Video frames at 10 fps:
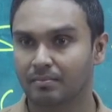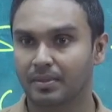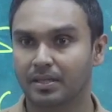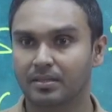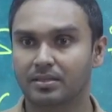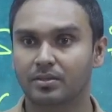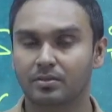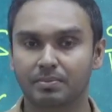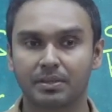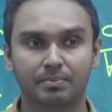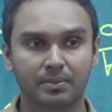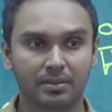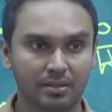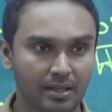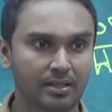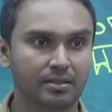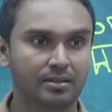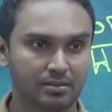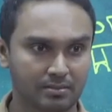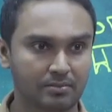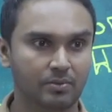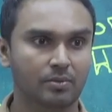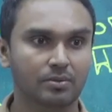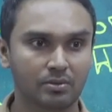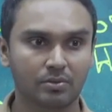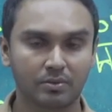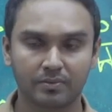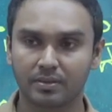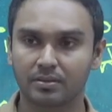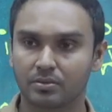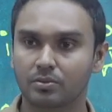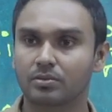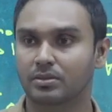Because you people like wanted to go for the schools.